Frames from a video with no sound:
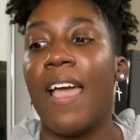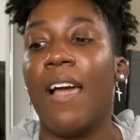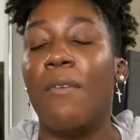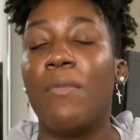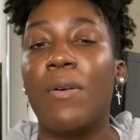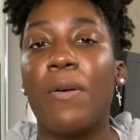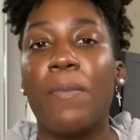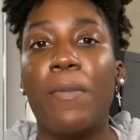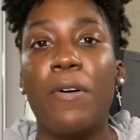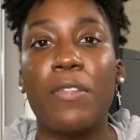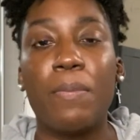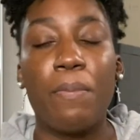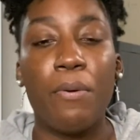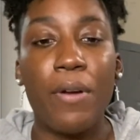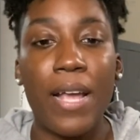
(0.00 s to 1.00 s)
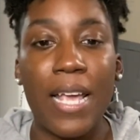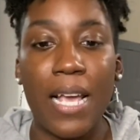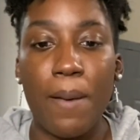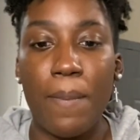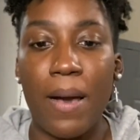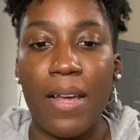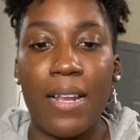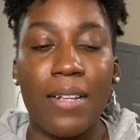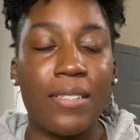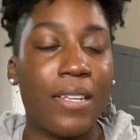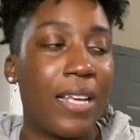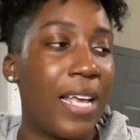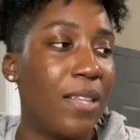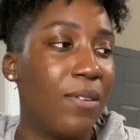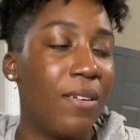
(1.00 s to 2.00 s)
And we were both praying about it. I was
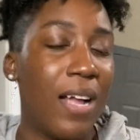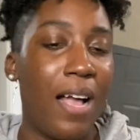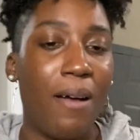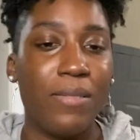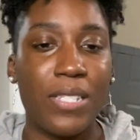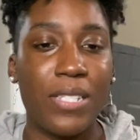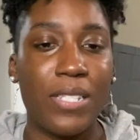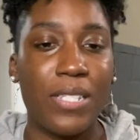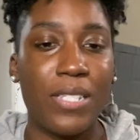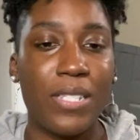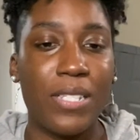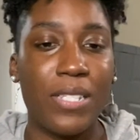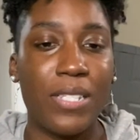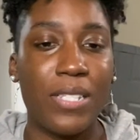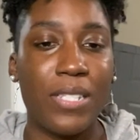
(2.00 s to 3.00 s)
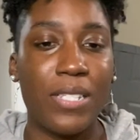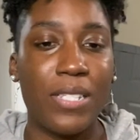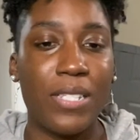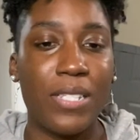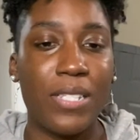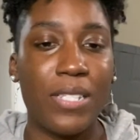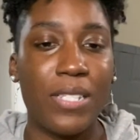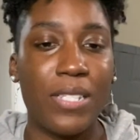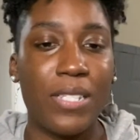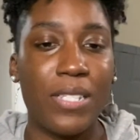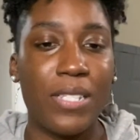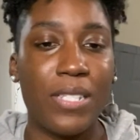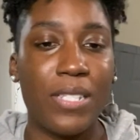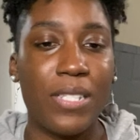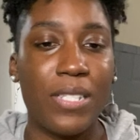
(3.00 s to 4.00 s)
like, hey, Lord, how's this going to work? And I'm trying to be
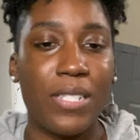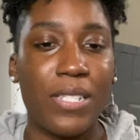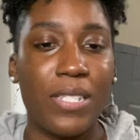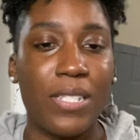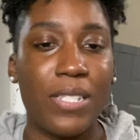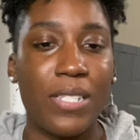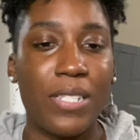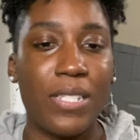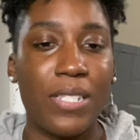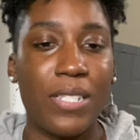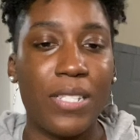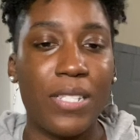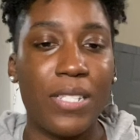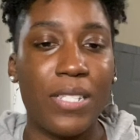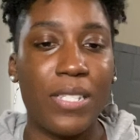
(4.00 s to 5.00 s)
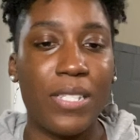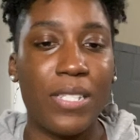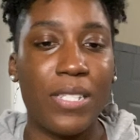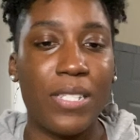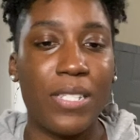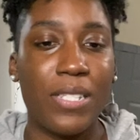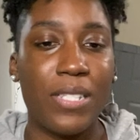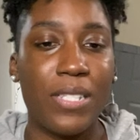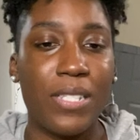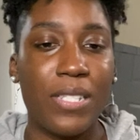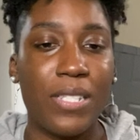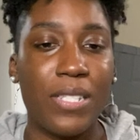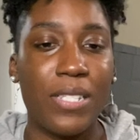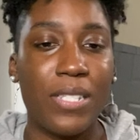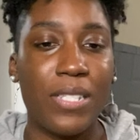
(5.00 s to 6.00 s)
careful for him, be peaceful for him. I'm like,
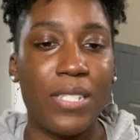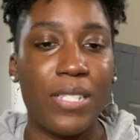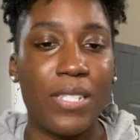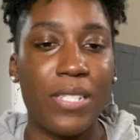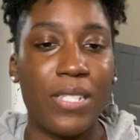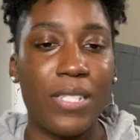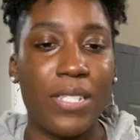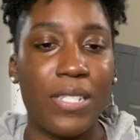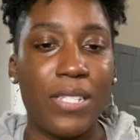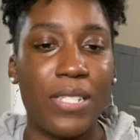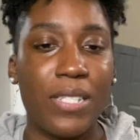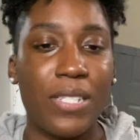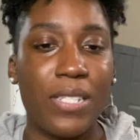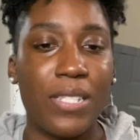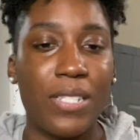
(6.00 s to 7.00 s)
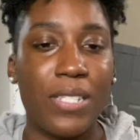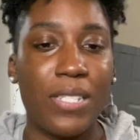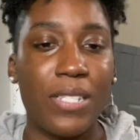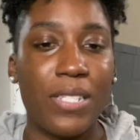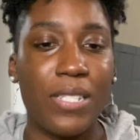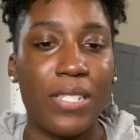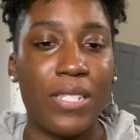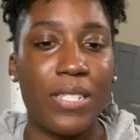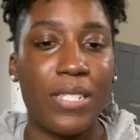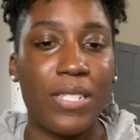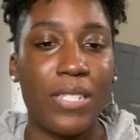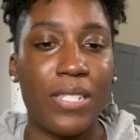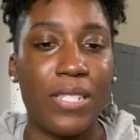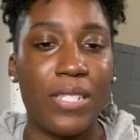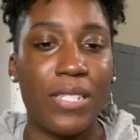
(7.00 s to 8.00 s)
babe, we're going to work it out. We're going to work it out. The Lord's going to
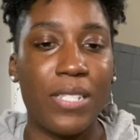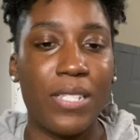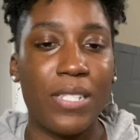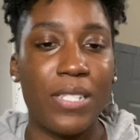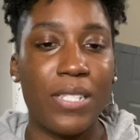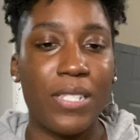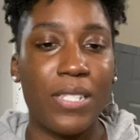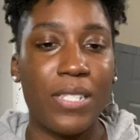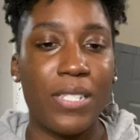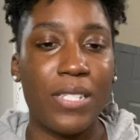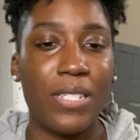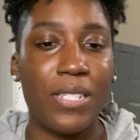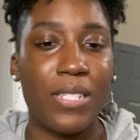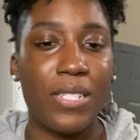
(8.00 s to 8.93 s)
bless. It's going to be amazing.